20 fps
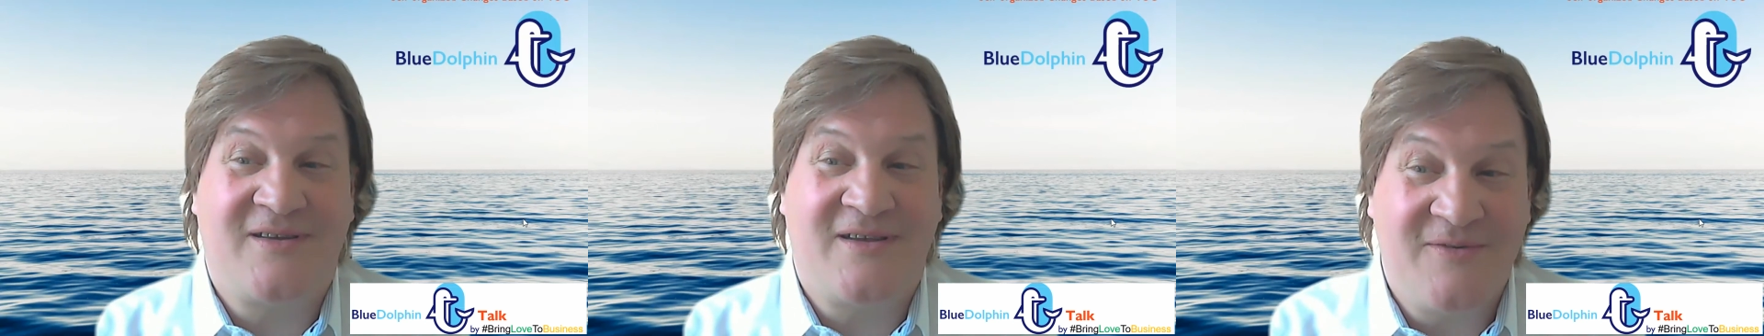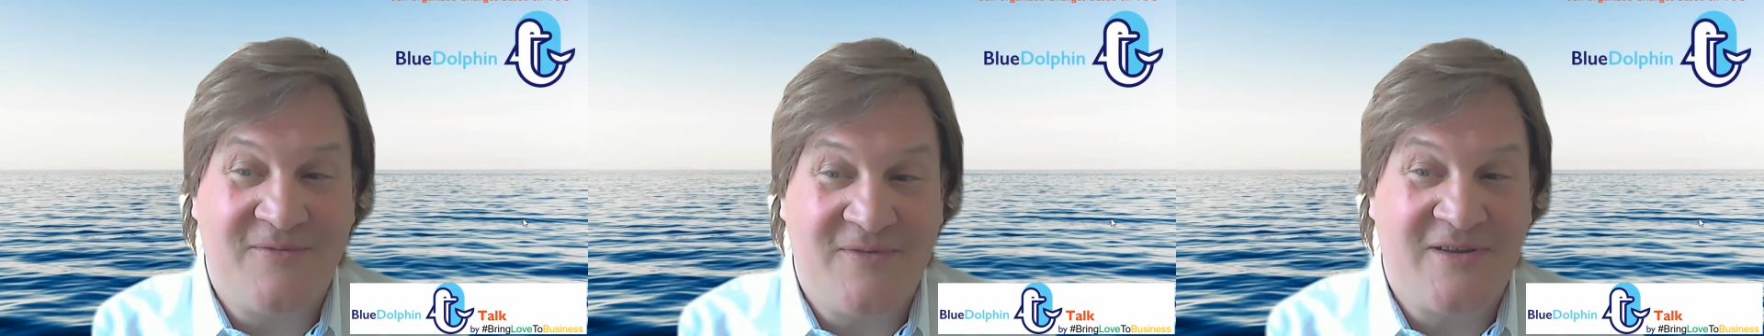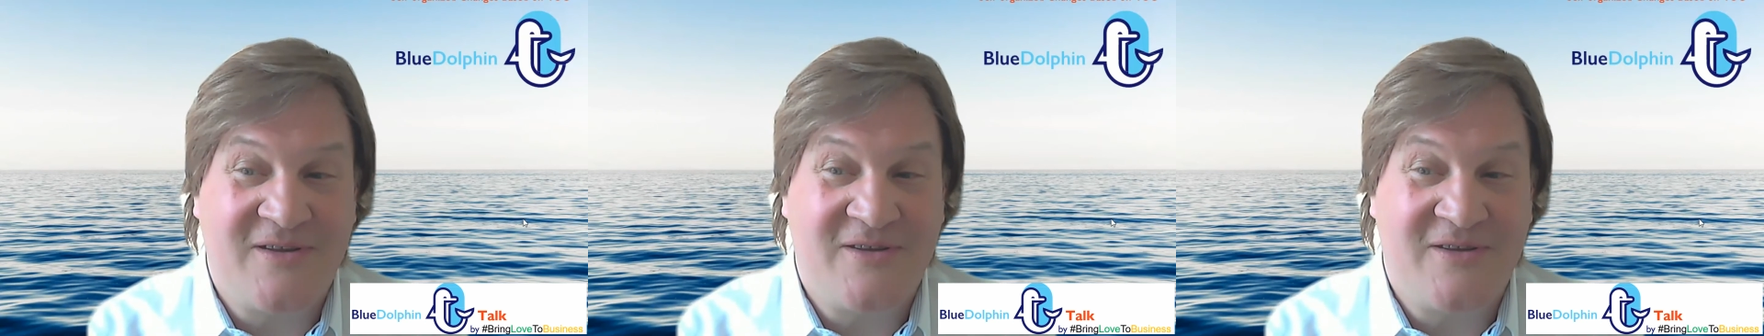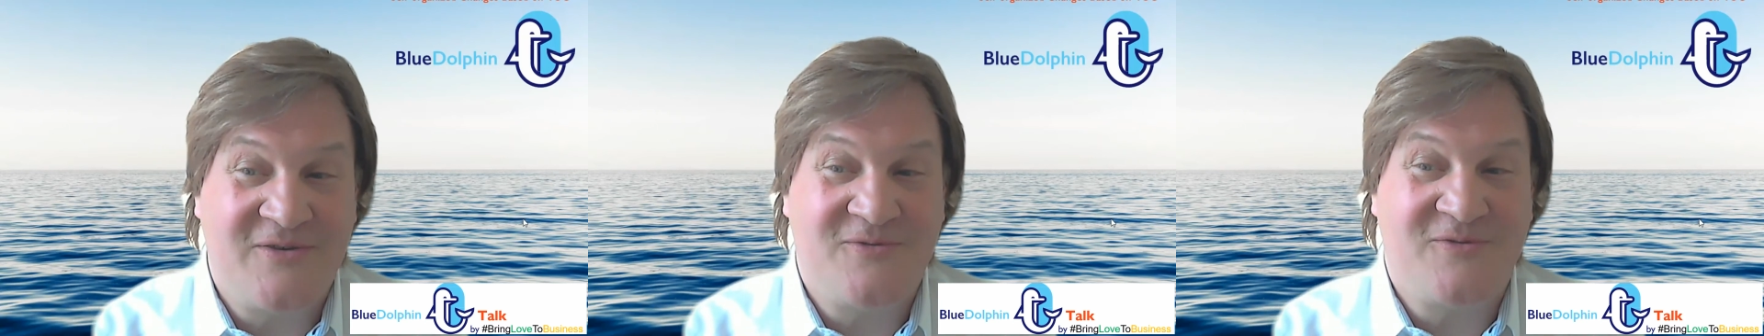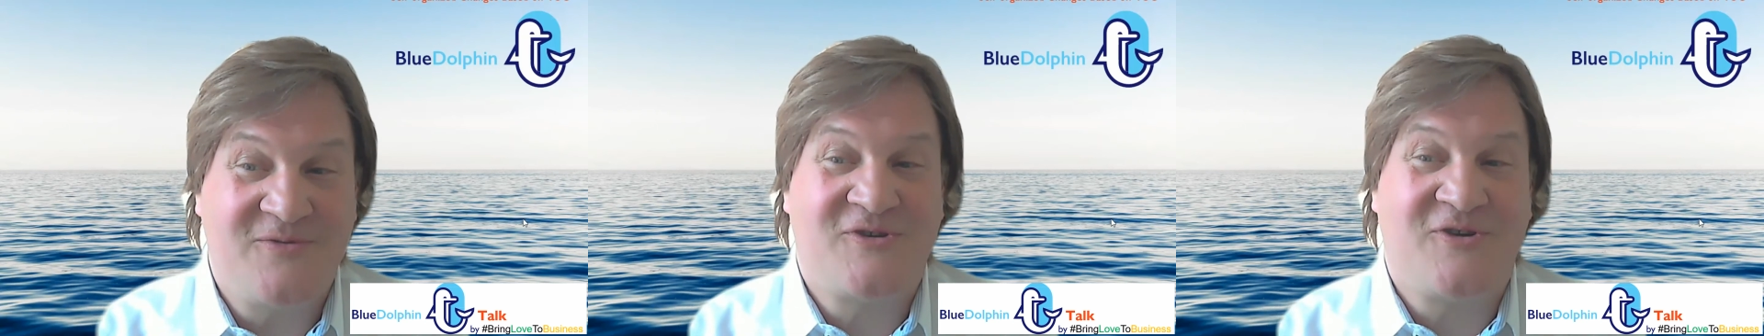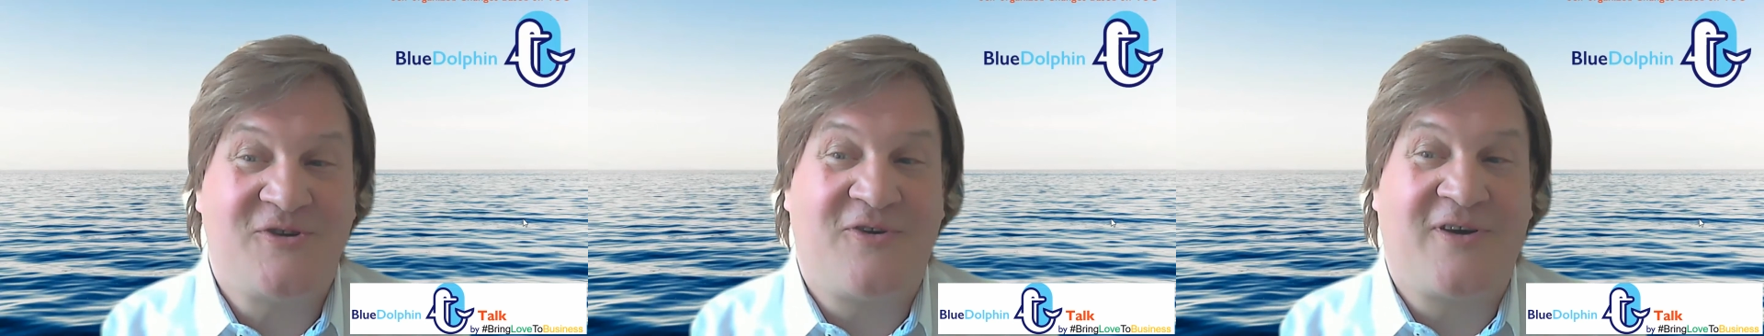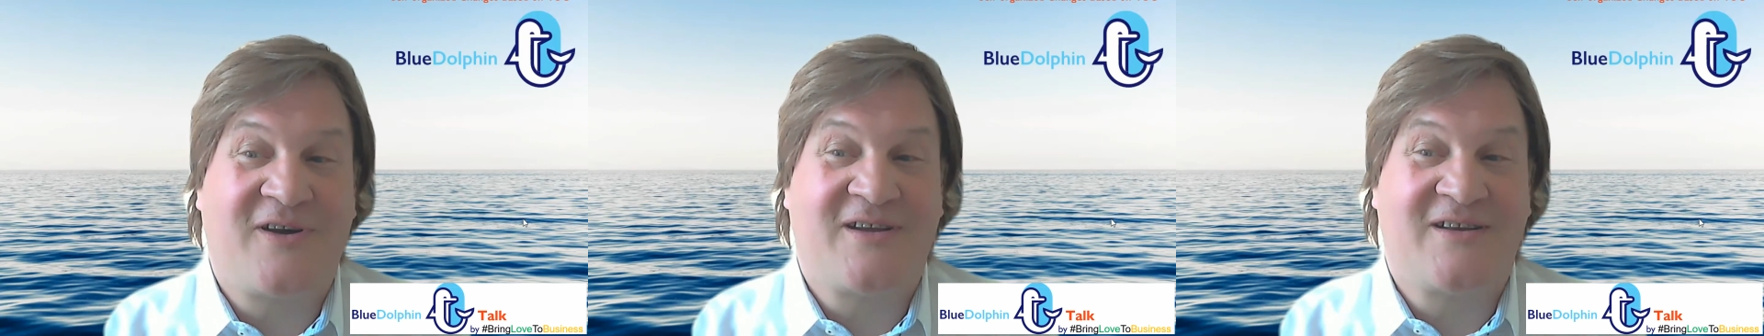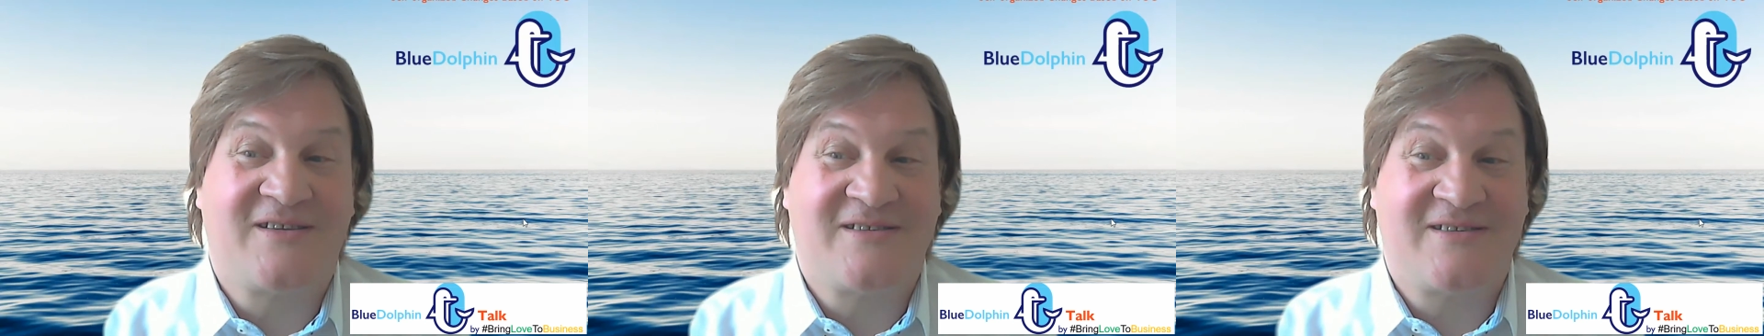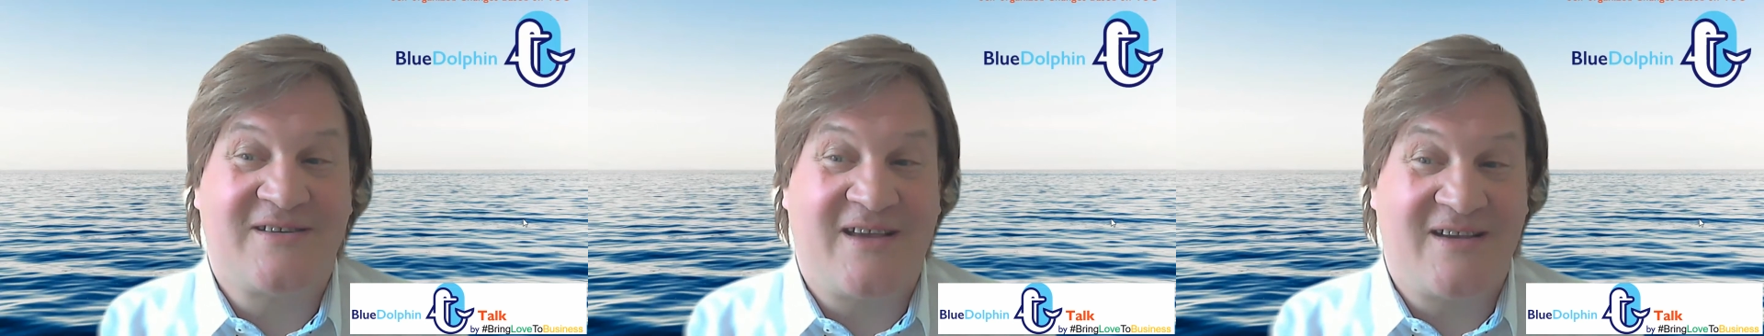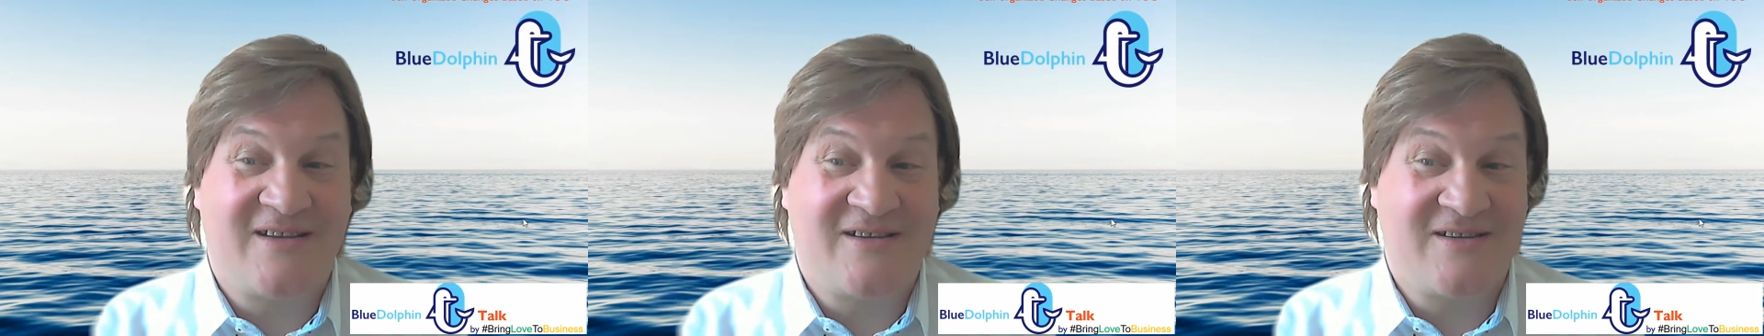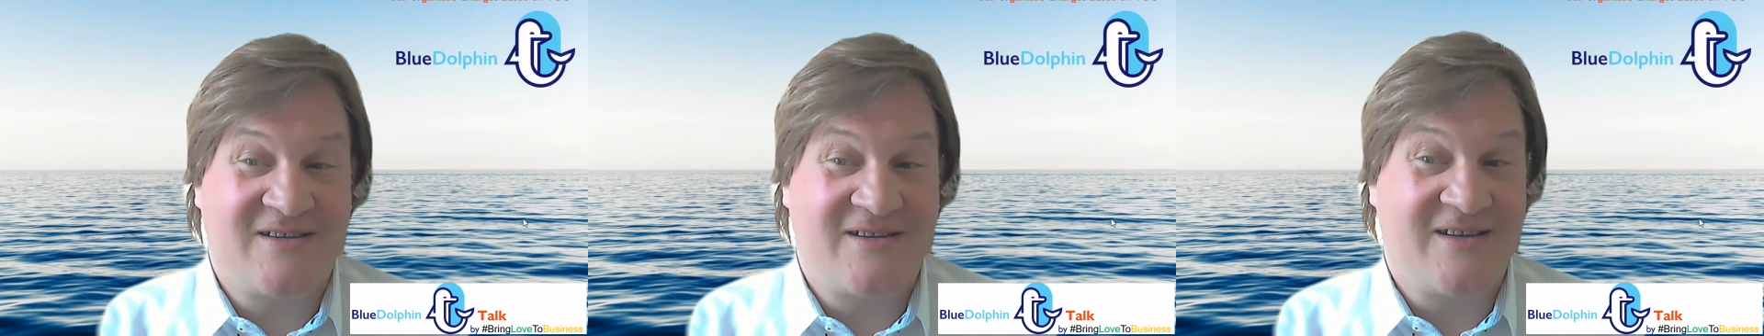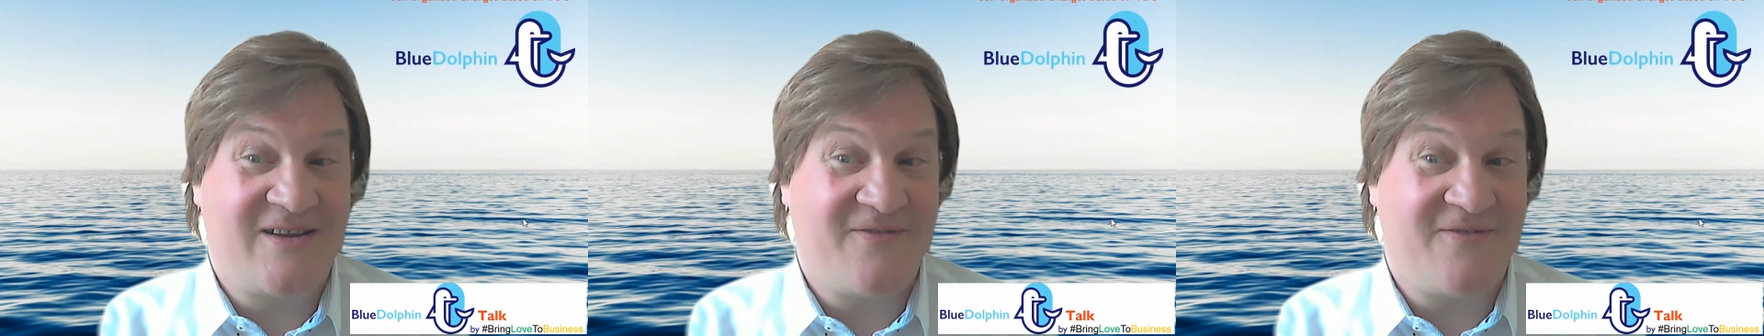even in huge organization,